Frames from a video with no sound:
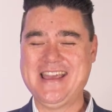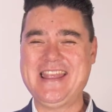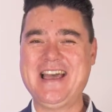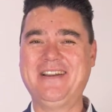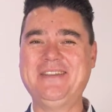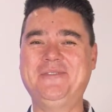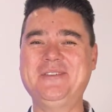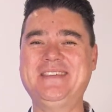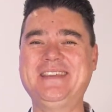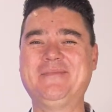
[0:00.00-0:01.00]
Now, if
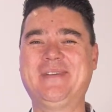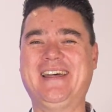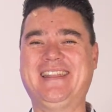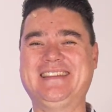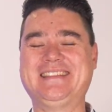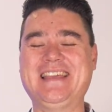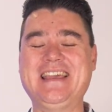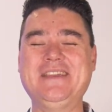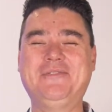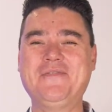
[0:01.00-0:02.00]
you think about this,
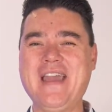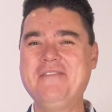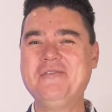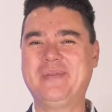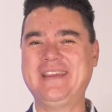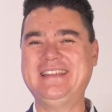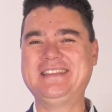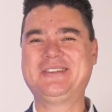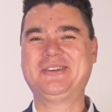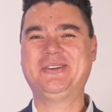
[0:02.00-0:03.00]
if you've ever
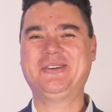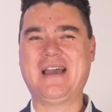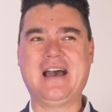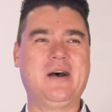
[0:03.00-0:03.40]
been to,